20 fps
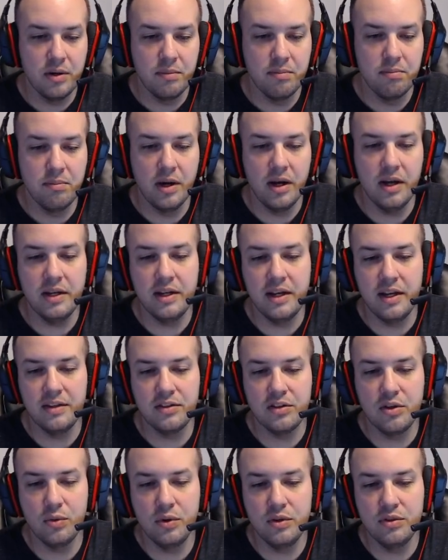but it's
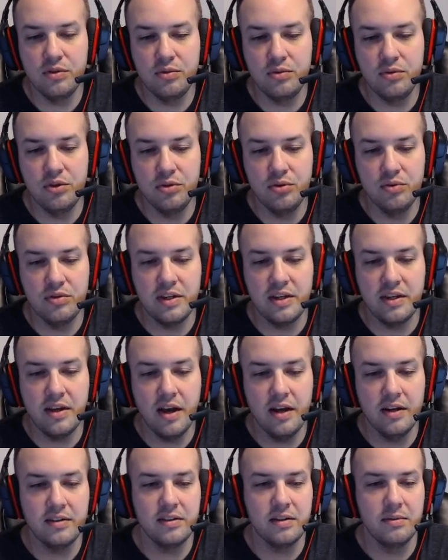going to use the
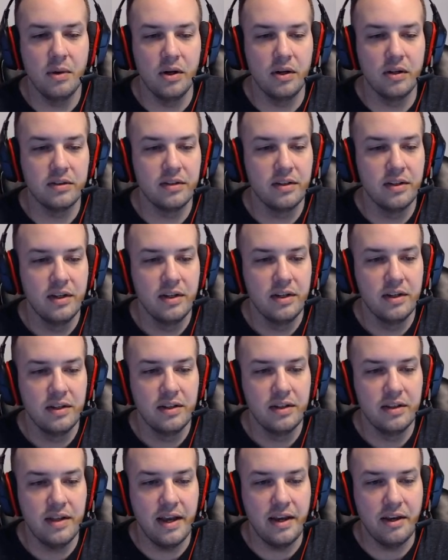custom alt
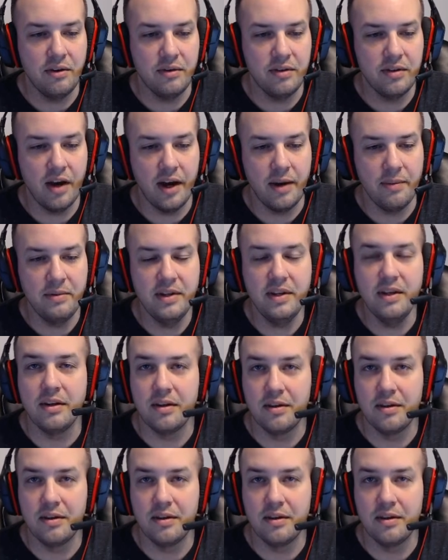that you typed in.